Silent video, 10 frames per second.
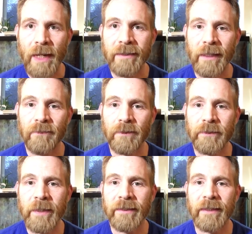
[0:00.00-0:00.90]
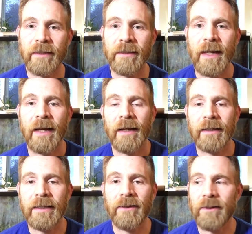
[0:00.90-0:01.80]
Salvo Smith says,
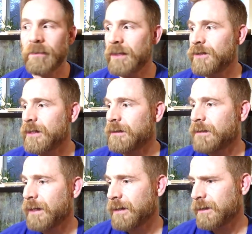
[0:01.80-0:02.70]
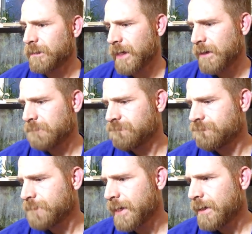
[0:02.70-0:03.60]
can hear your budgie. Yeah, he's about
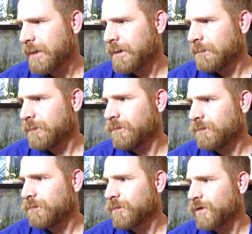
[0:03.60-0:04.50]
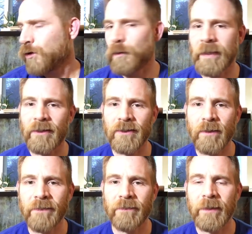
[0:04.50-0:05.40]
hmm, two meters
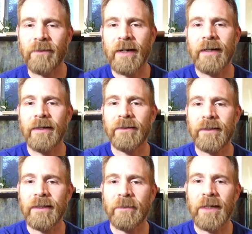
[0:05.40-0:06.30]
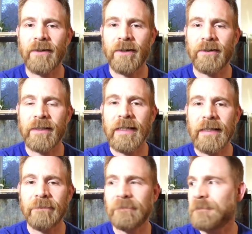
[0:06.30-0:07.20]
away from me right now, sitting on my daughter's
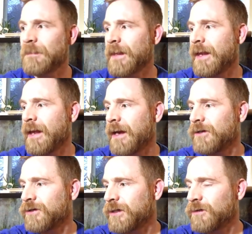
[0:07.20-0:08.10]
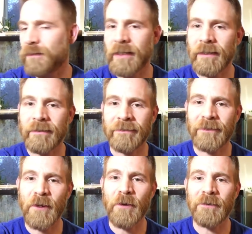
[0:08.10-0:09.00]
knee as she's reading.
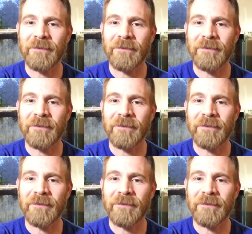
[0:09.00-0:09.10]
So,